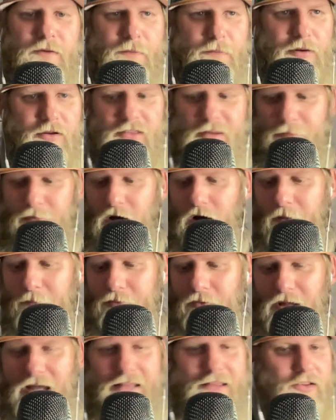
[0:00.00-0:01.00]
Put the ball in
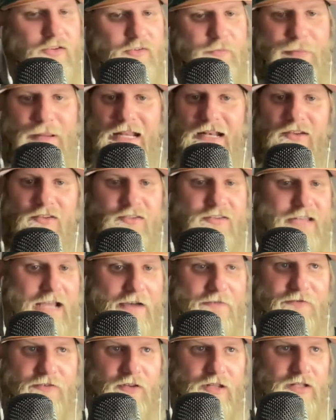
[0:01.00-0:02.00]
play. The speed is
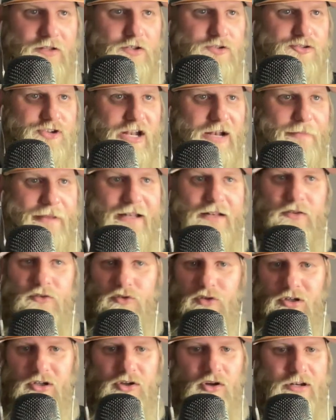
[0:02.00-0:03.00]
definitely legitimate.
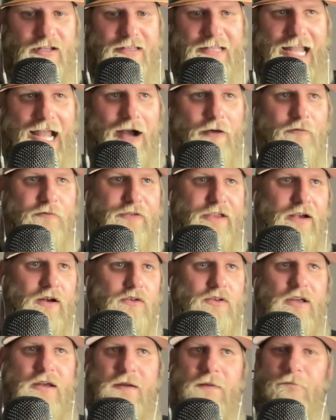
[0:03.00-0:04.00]
Looked good in the
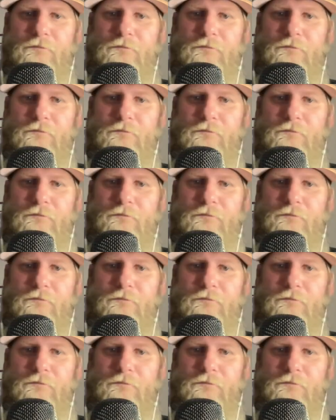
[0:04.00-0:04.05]
outfield.